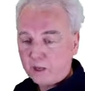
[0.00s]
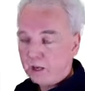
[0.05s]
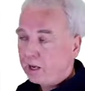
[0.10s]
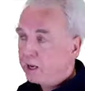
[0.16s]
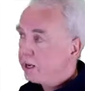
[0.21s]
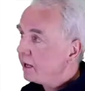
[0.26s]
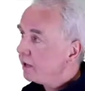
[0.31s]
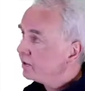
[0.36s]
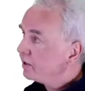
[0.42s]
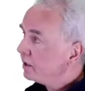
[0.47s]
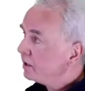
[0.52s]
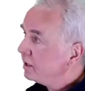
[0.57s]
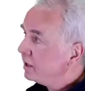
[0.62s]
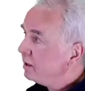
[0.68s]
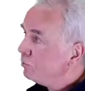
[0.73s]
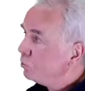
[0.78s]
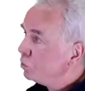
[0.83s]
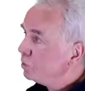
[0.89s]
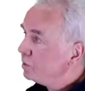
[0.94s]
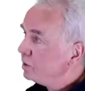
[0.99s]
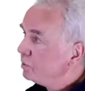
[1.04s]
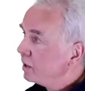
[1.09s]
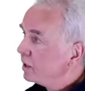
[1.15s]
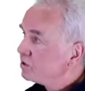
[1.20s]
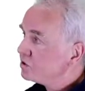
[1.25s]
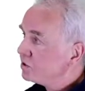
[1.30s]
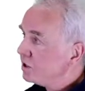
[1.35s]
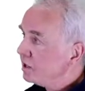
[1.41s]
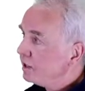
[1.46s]
and that name would be by
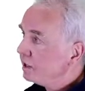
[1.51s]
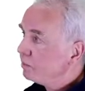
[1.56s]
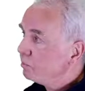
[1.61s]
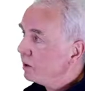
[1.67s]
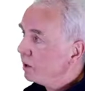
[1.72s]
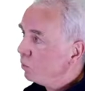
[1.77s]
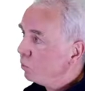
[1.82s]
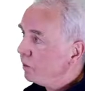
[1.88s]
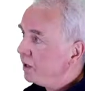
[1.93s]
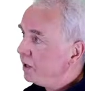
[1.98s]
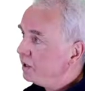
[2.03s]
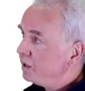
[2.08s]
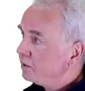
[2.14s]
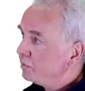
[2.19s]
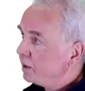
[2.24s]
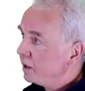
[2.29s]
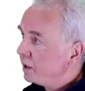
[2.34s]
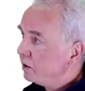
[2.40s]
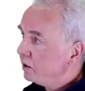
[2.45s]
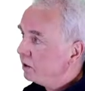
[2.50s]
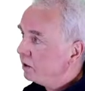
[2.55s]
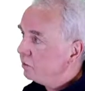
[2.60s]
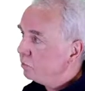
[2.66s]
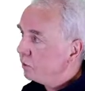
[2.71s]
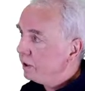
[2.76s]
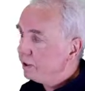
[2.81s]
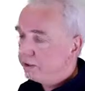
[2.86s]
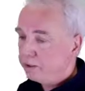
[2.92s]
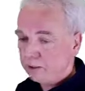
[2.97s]
stink, by weight, by
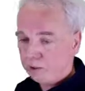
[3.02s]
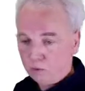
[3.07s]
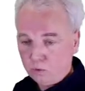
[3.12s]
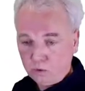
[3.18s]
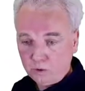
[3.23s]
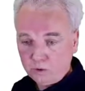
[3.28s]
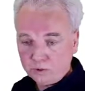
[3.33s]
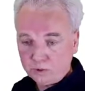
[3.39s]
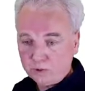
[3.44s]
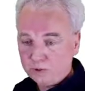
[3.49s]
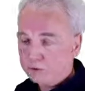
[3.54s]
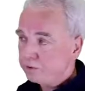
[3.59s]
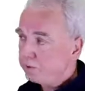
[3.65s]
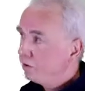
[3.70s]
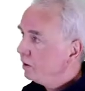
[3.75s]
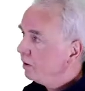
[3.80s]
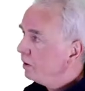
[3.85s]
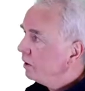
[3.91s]
weight alternate,